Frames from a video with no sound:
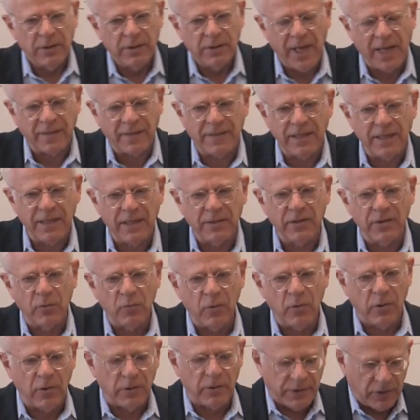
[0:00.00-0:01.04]
nothing in the
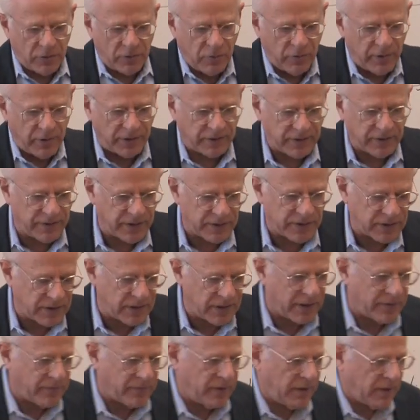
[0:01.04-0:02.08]
world, according to this
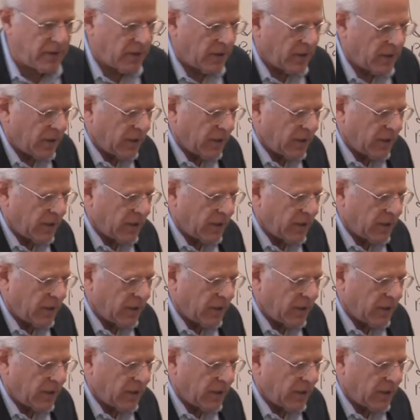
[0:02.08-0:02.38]
theory,